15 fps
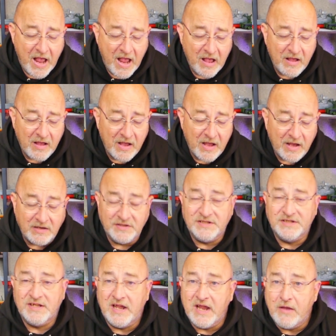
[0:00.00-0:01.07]
and
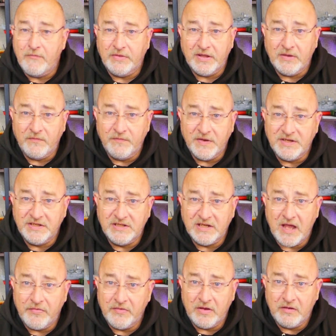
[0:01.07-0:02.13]
as I say, everything fitted
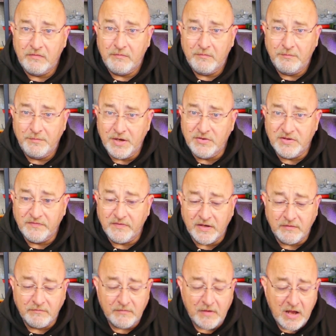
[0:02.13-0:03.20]
together beautifully.
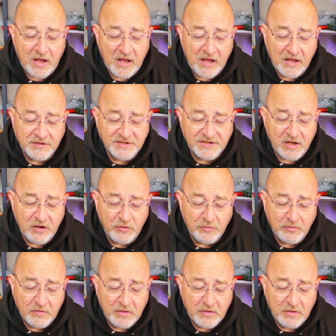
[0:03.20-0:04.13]
So